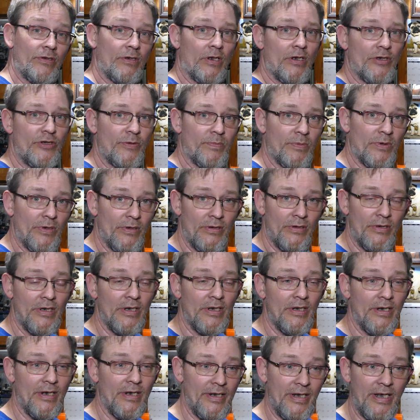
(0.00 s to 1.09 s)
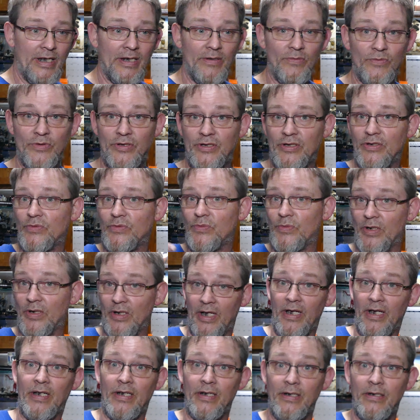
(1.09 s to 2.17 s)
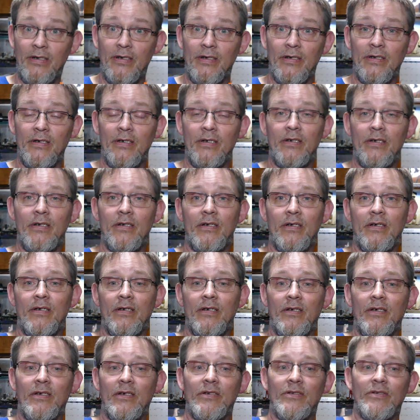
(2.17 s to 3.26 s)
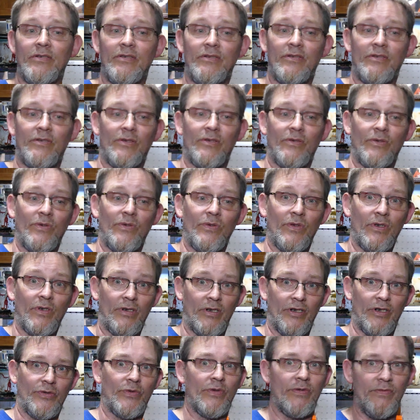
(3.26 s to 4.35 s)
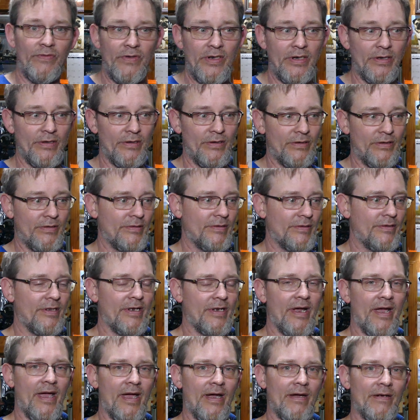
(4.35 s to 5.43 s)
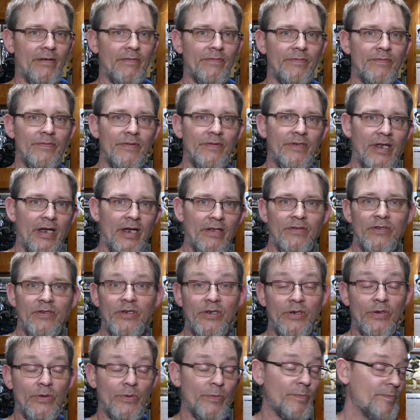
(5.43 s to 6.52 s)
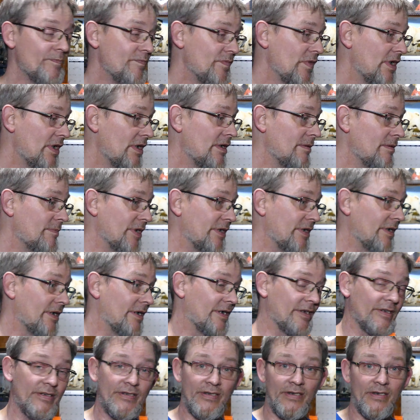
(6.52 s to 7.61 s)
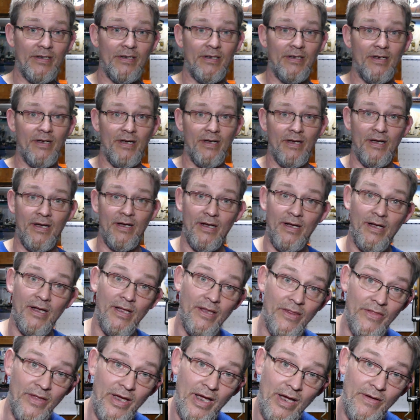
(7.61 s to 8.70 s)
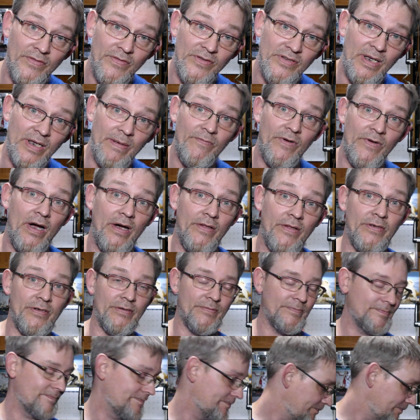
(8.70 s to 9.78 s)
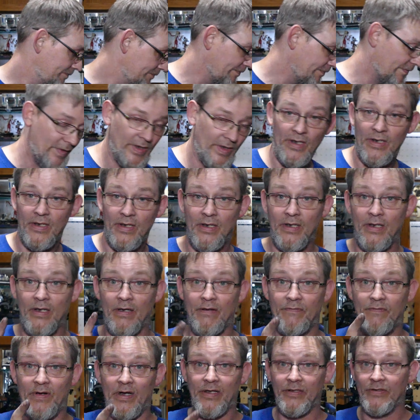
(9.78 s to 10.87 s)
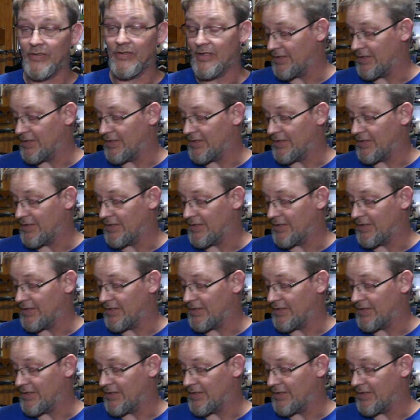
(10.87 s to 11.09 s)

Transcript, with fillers: clutch pull, again, which is related to the clutch reveal that I have yet to do, because they have the same father. Father